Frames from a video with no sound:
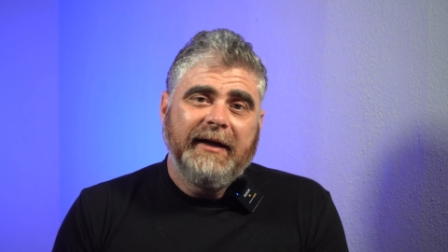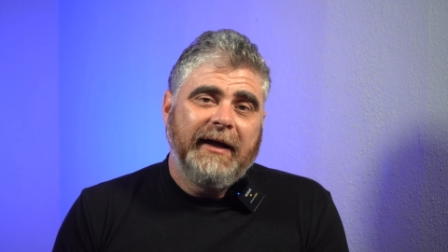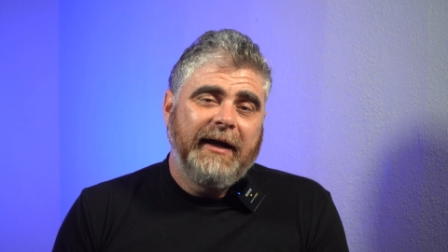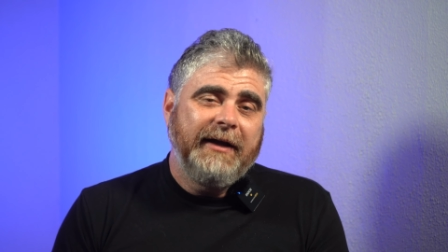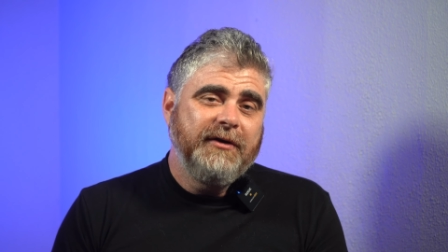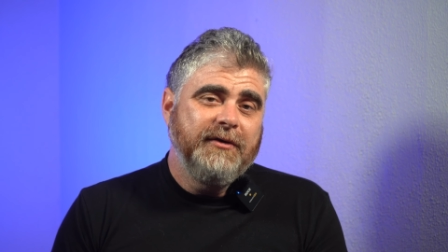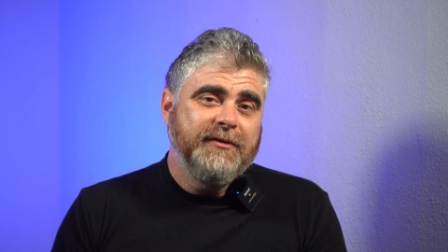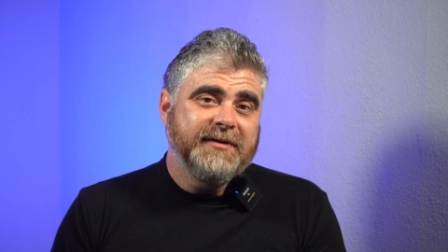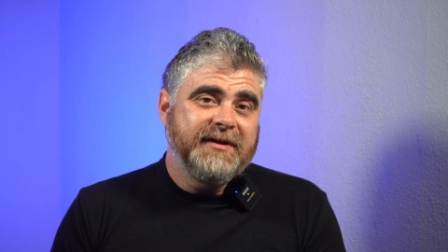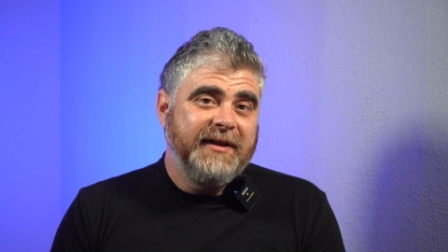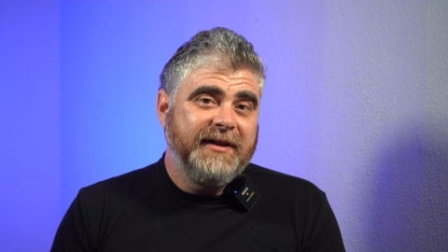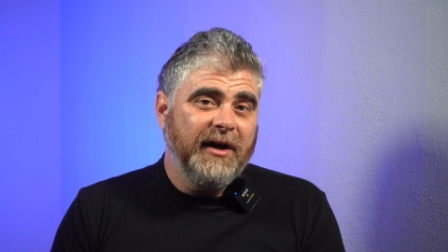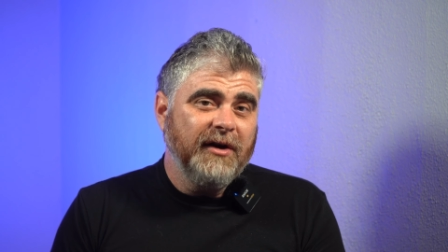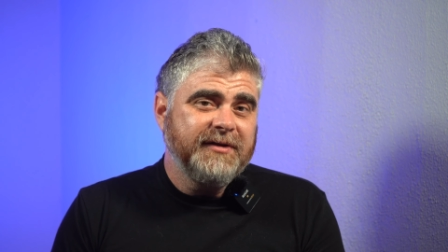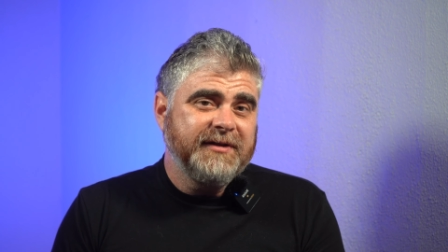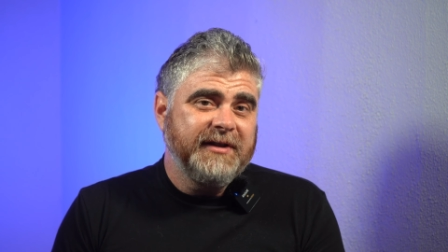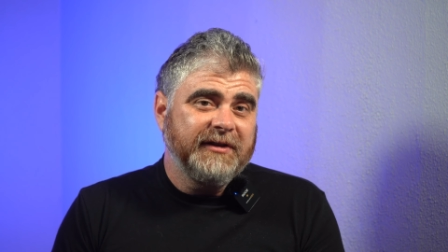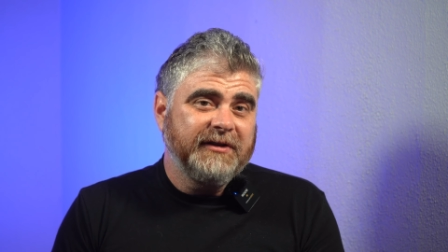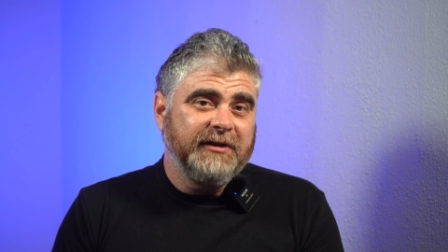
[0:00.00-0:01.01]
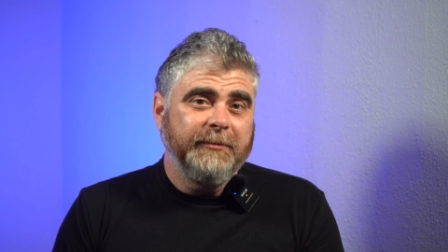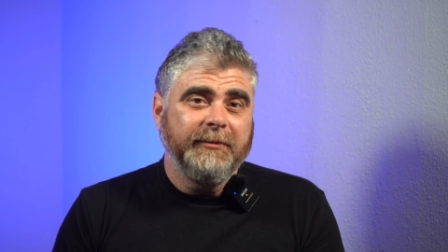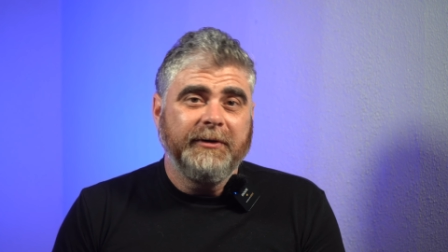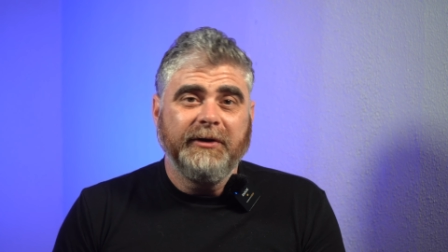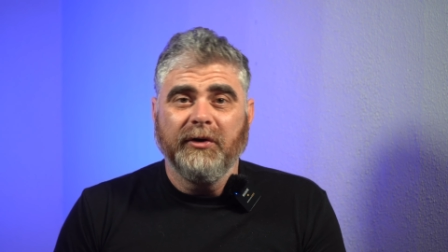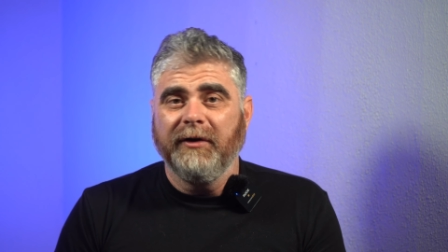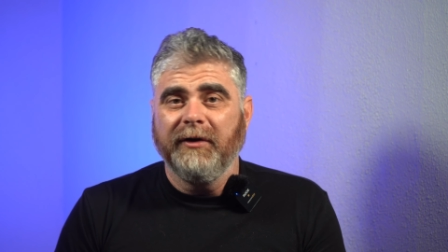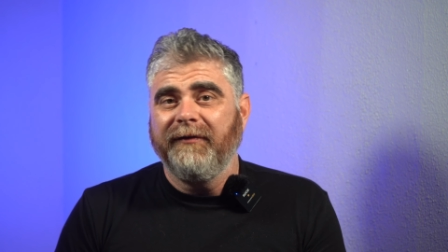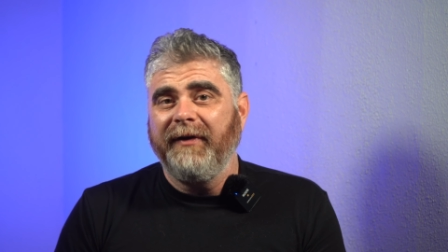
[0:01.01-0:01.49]
and use their system
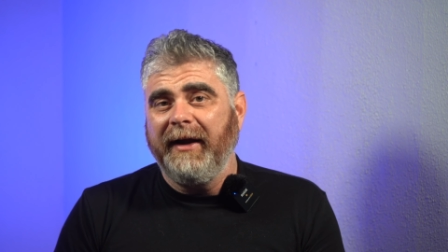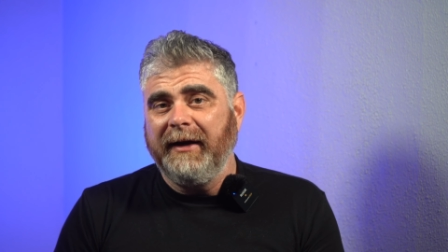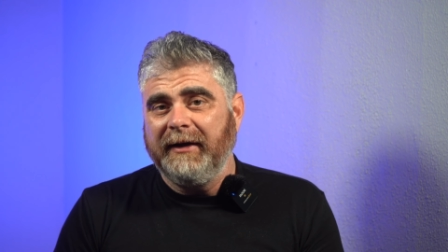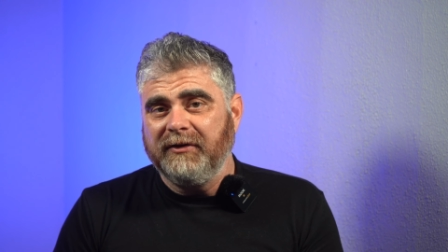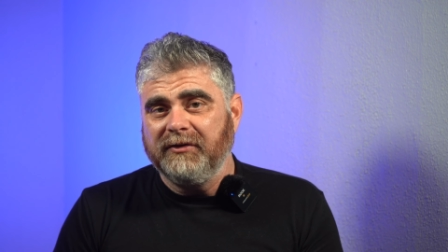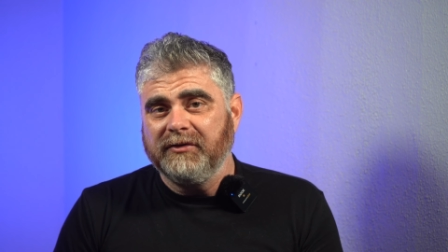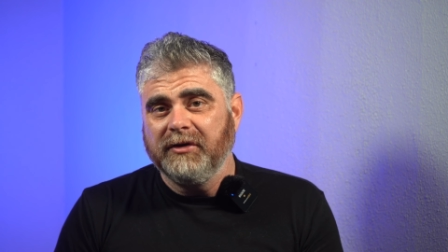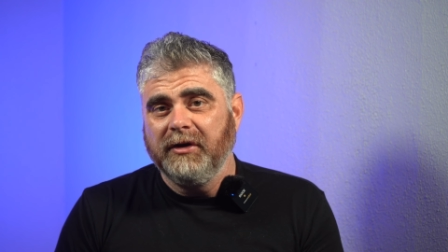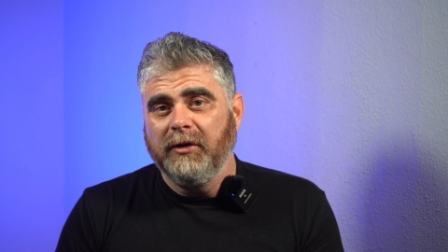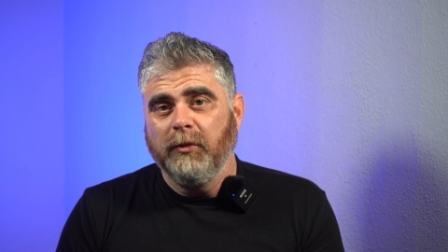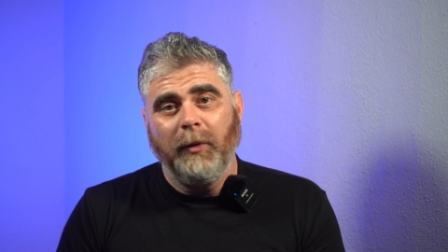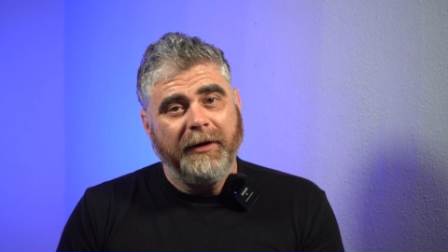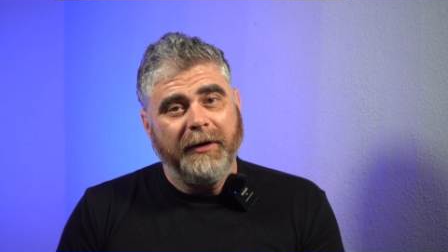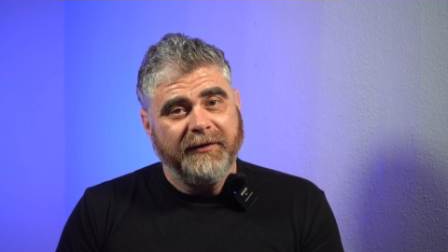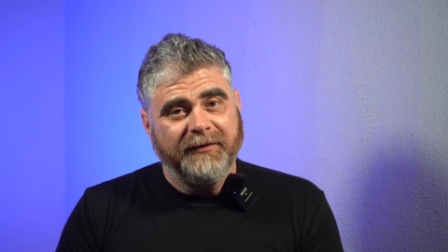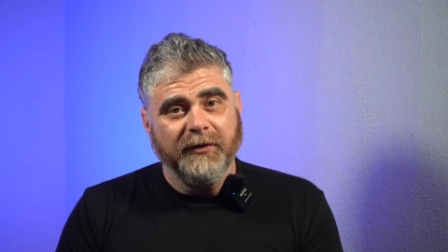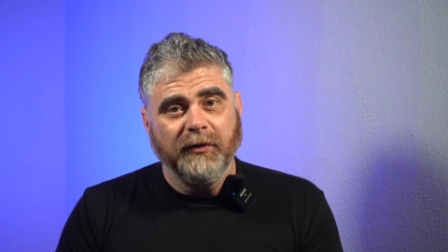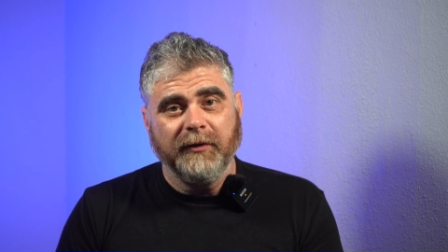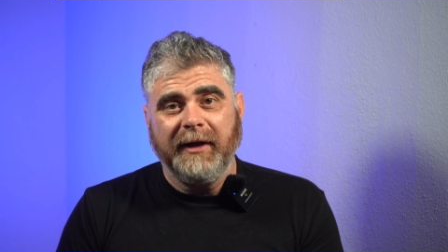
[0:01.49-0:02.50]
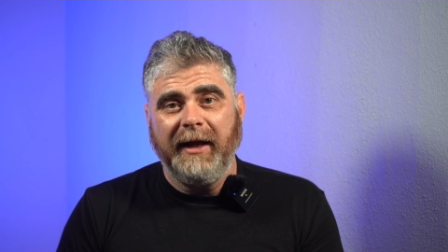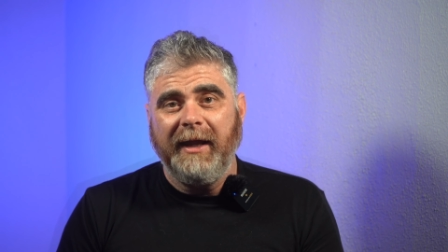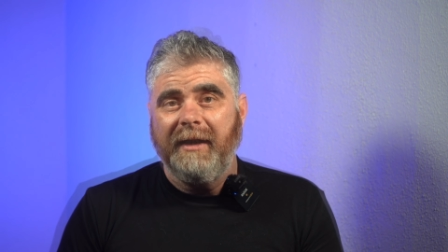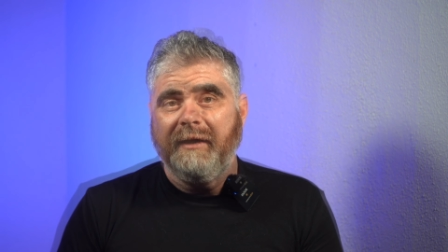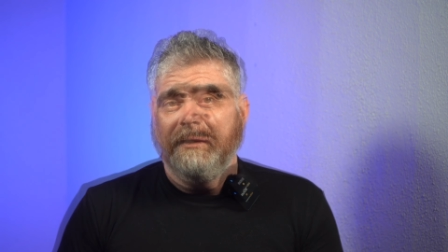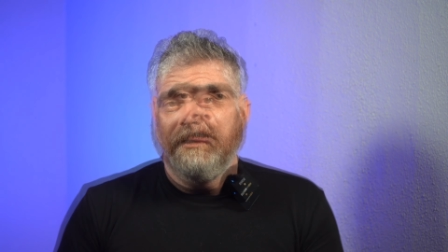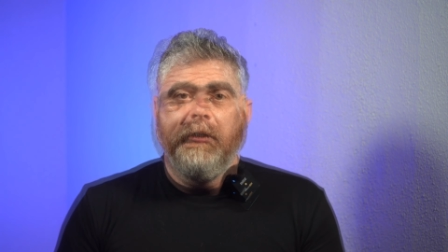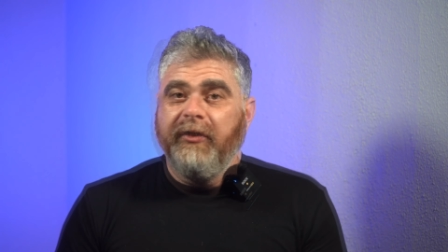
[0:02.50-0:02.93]
to your advantage while you still can.